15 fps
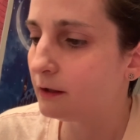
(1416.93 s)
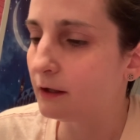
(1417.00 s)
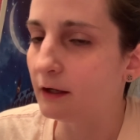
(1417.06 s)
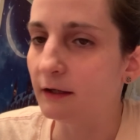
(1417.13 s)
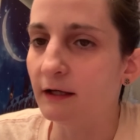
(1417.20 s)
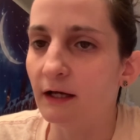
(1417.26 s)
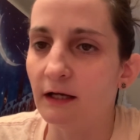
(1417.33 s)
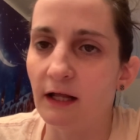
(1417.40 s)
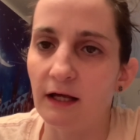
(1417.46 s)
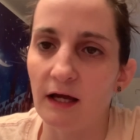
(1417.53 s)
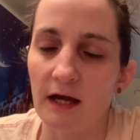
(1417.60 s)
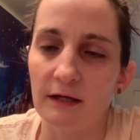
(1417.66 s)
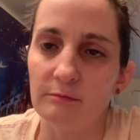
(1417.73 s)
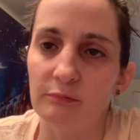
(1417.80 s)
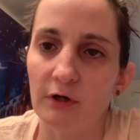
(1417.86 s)
Again, I,
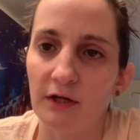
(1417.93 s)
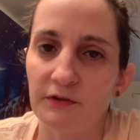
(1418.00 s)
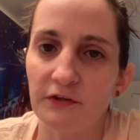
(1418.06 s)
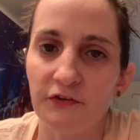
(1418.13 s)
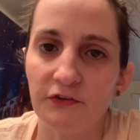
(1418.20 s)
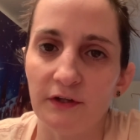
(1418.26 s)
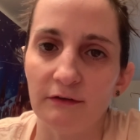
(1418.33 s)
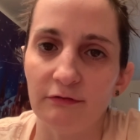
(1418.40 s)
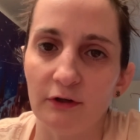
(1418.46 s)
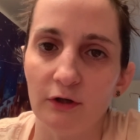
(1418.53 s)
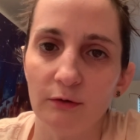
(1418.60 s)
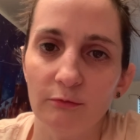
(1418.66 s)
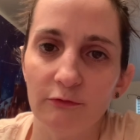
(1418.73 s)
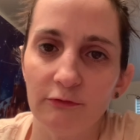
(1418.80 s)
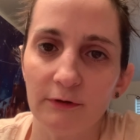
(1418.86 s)
I brought this stuff
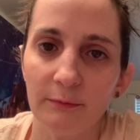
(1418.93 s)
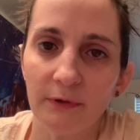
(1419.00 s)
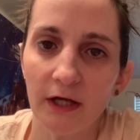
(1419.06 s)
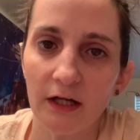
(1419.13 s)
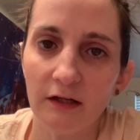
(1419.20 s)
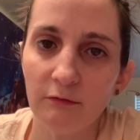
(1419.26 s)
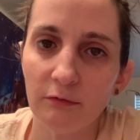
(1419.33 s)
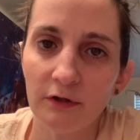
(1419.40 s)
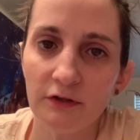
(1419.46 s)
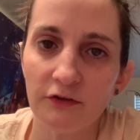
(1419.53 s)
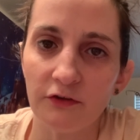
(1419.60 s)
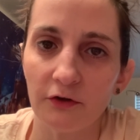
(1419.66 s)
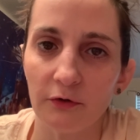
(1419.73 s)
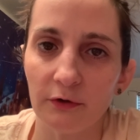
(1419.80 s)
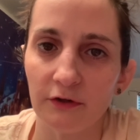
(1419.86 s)
home from Kennywood,
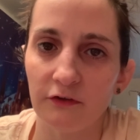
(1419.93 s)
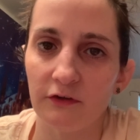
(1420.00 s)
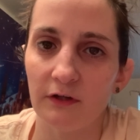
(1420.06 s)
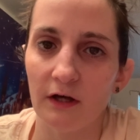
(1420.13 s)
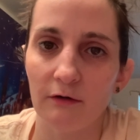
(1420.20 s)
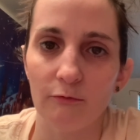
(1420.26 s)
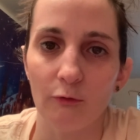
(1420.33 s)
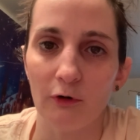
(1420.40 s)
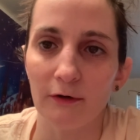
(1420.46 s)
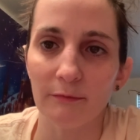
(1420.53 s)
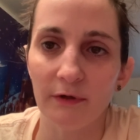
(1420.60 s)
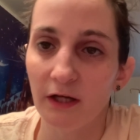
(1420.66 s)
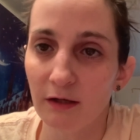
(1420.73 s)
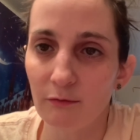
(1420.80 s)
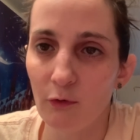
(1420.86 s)
so it's not warm
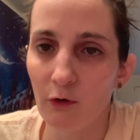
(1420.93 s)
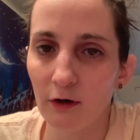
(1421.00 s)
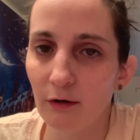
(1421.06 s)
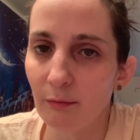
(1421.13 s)
anymore,